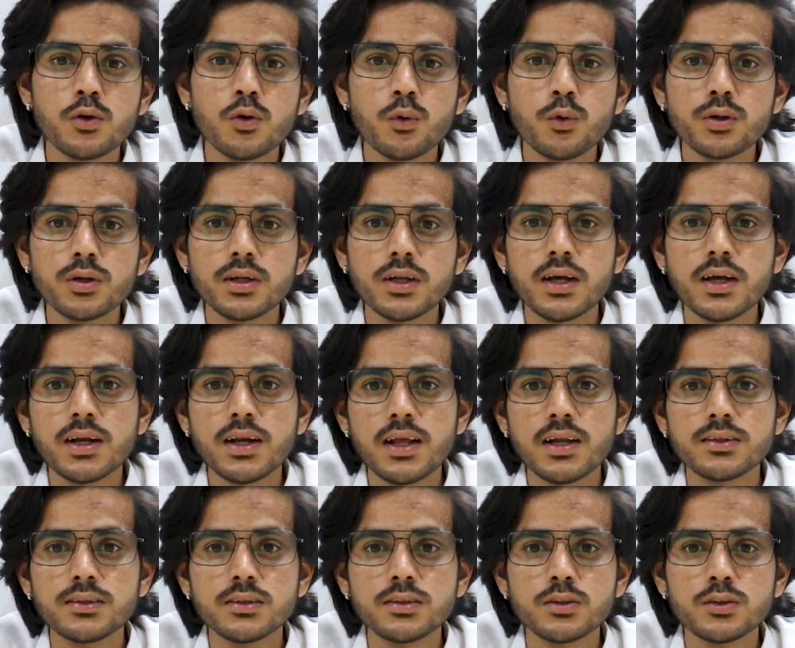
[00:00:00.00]
code
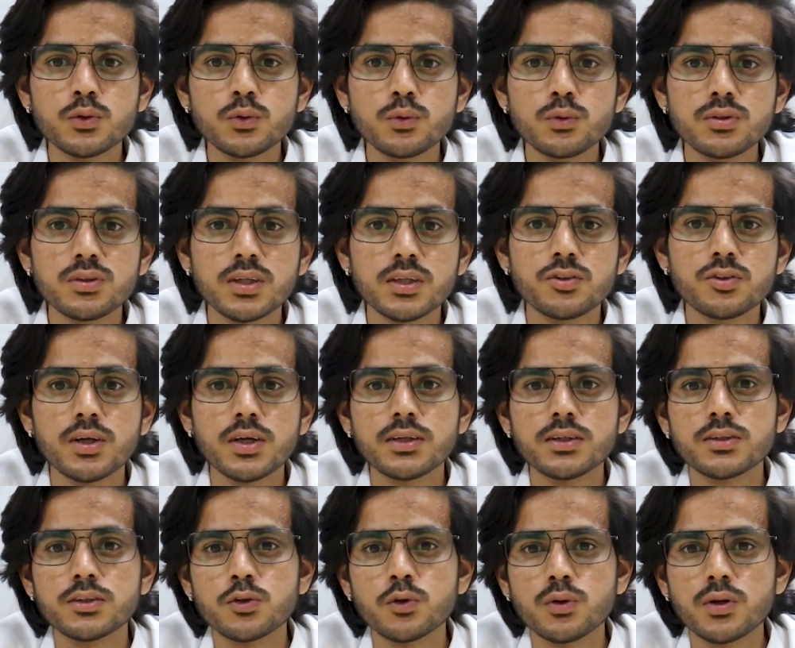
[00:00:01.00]
analysis tools such
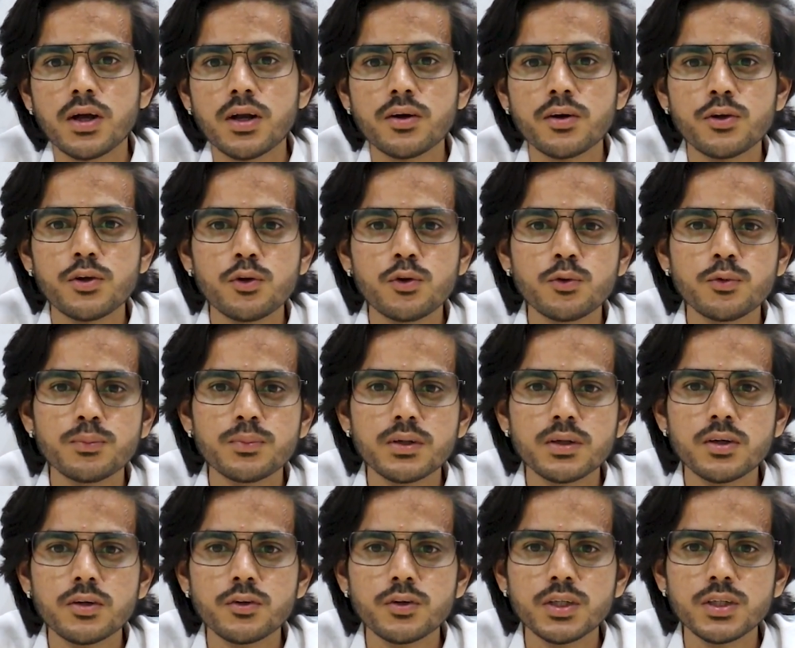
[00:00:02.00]
as SonarQube,
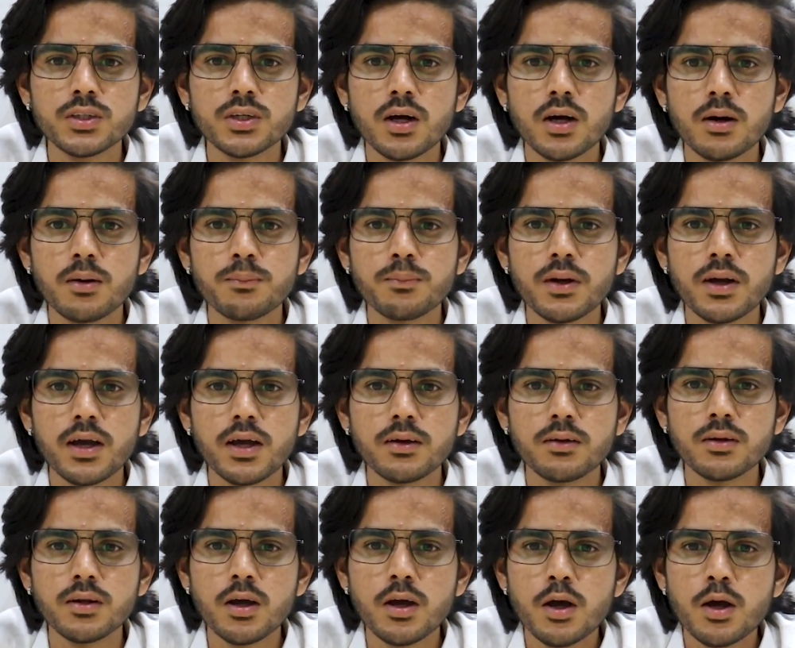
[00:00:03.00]
ReSharp,
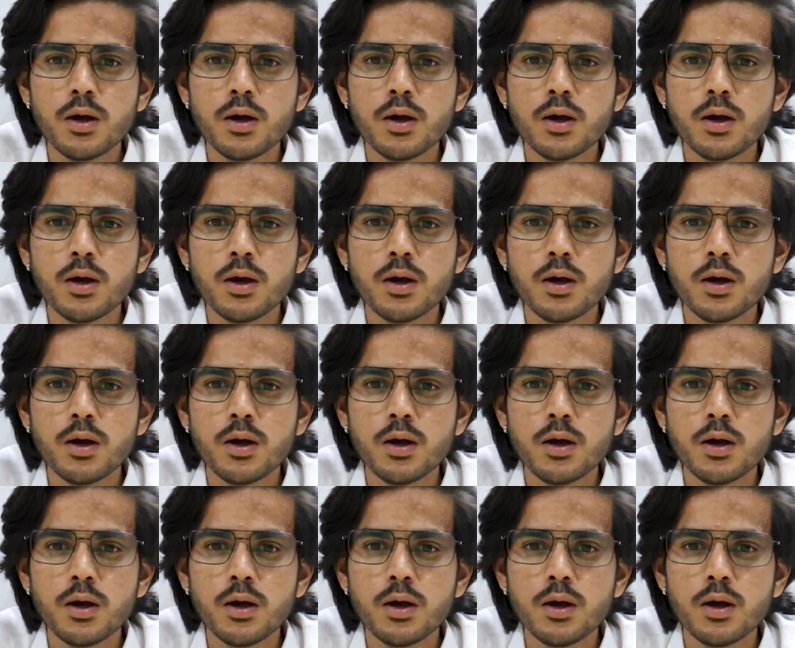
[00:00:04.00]
and